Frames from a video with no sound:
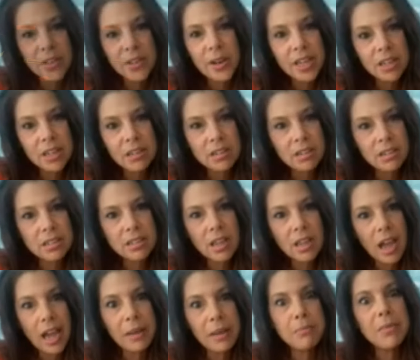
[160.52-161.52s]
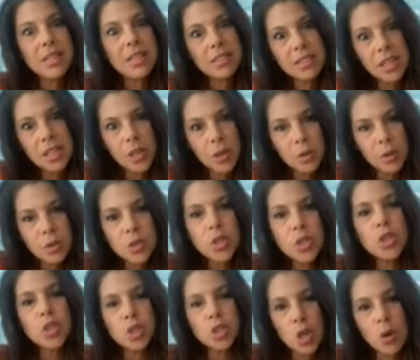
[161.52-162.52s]
graders, I miss you
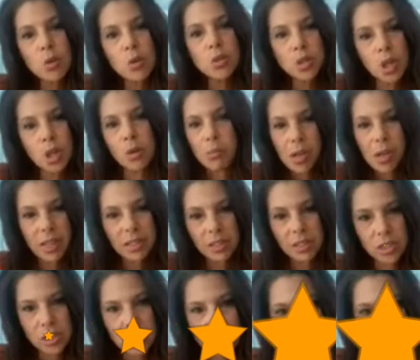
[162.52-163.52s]
so, so much.